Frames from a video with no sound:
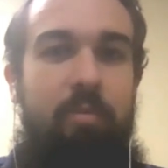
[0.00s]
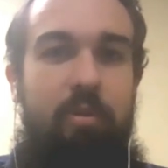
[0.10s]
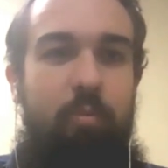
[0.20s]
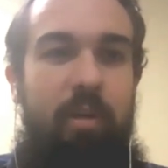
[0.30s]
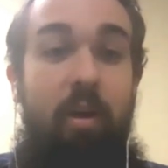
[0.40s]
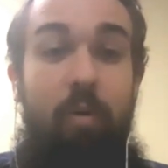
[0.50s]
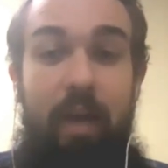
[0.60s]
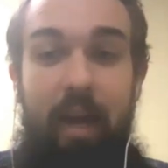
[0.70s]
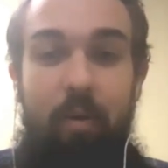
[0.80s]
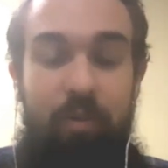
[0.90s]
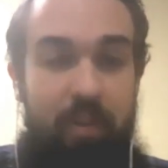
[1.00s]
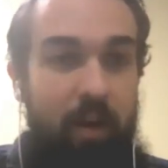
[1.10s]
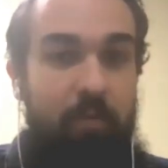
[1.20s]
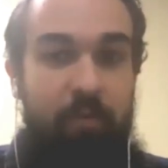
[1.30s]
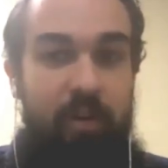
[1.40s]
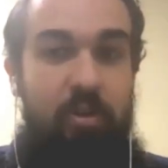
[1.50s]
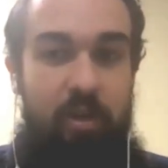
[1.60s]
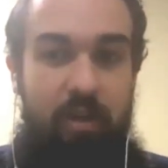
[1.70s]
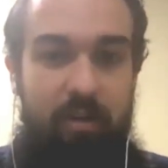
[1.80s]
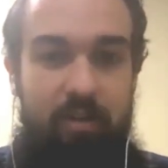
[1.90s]
to be okay with not
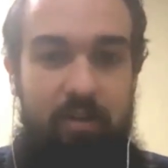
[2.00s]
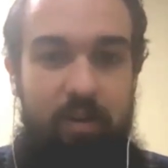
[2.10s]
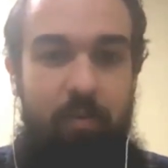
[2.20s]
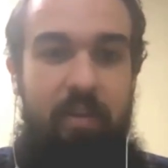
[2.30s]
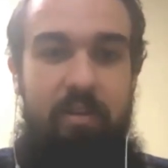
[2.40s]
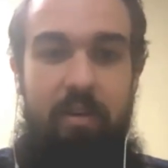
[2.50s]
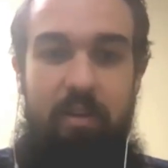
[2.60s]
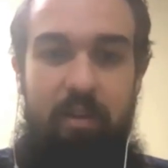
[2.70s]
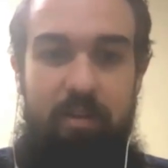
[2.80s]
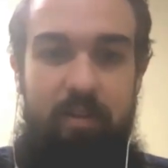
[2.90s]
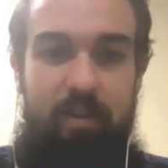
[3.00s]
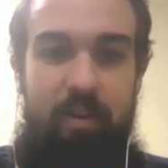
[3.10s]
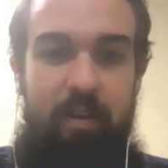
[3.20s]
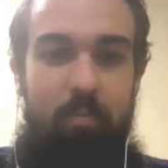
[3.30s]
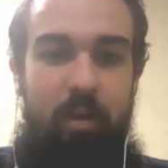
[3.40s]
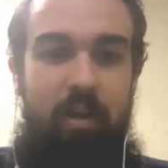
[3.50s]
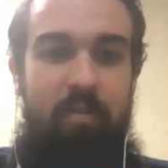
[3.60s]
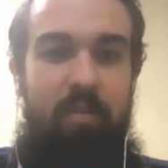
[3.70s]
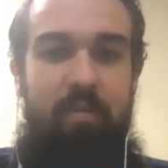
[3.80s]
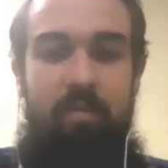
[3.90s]
finishing some of these ideas
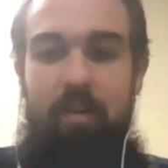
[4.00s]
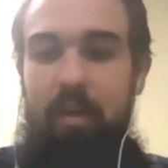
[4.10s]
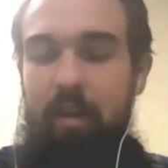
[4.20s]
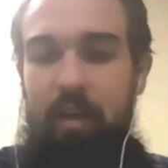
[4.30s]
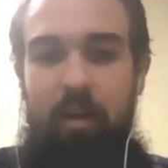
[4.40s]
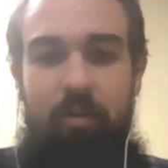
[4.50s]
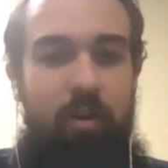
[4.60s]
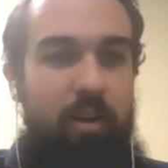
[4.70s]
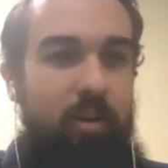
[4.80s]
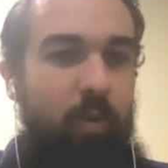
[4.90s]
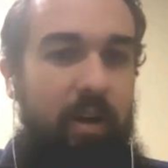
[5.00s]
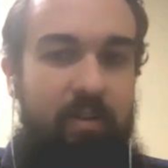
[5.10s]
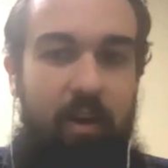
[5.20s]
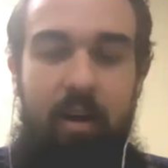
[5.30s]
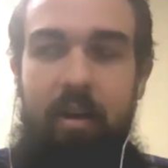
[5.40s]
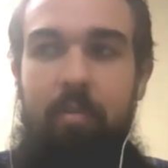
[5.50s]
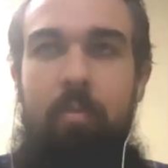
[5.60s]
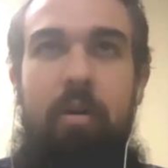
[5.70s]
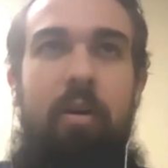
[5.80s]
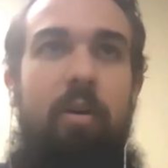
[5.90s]
because it's either not the right
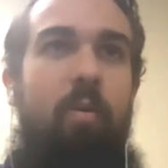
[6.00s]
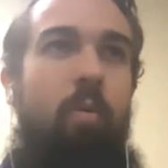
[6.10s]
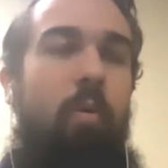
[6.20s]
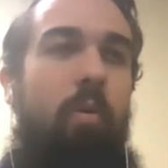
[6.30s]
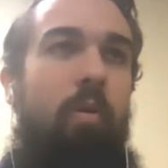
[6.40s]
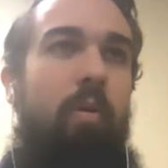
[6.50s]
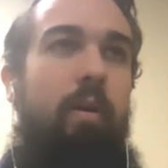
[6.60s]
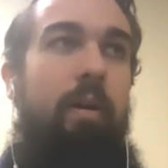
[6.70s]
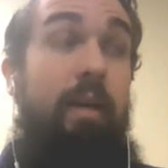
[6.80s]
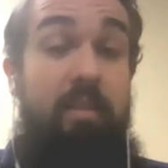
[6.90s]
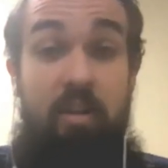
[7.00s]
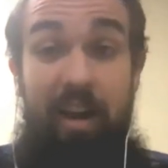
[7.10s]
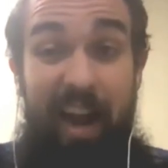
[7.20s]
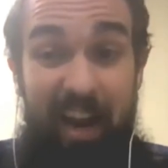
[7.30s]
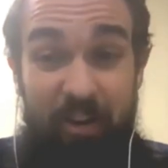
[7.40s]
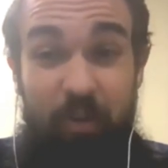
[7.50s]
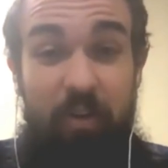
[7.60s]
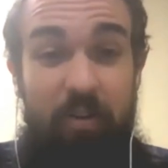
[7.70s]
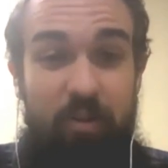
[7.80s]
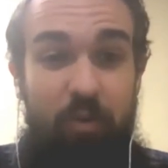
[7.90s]
time or it's not actually
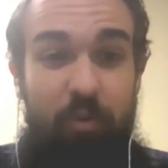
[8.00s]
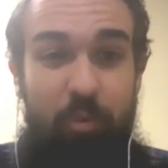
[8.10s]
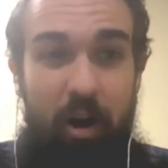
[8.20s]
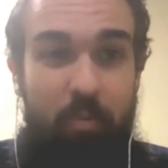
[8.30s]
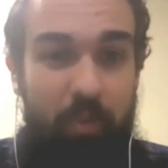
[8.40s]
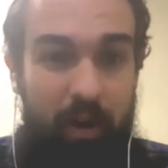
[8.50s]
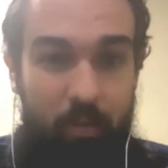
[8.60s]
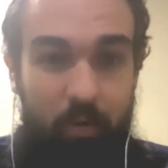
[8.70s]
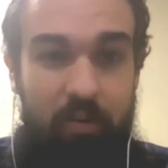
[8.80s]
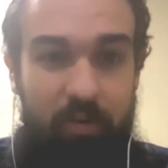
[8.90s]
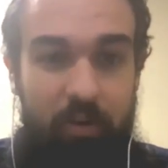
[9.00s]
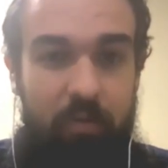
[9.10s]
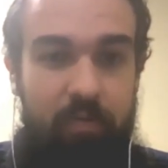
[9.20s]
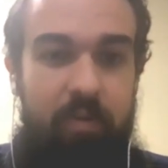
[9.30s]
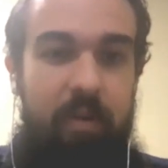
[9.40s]
going to solve the problem that I want to solve,